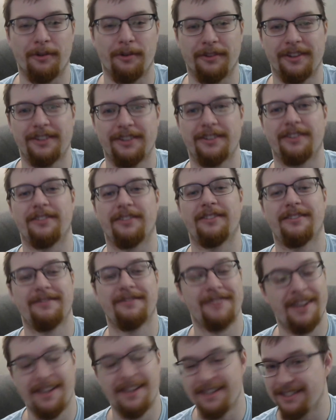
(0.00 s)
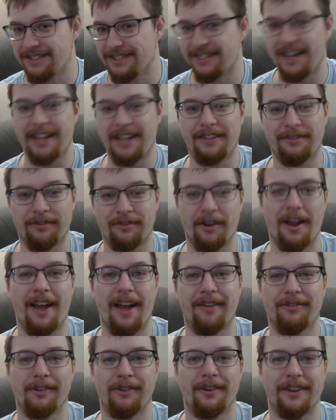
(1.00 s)
It just takes
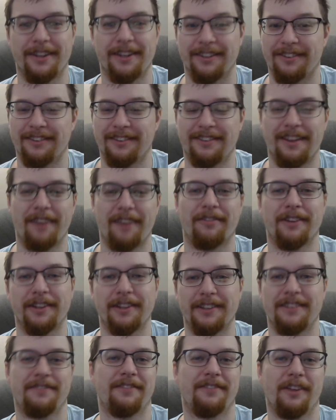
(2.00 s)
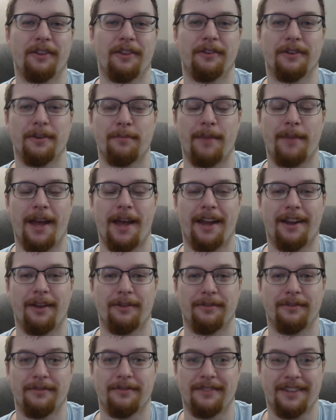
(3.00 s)
forever and it's definitely filler to pad
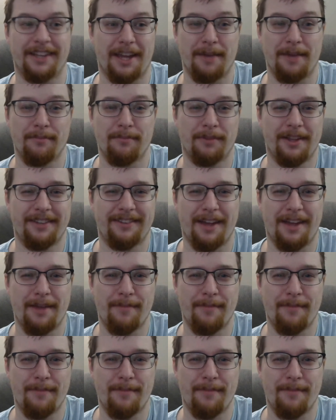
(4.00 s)
out the gameplay time,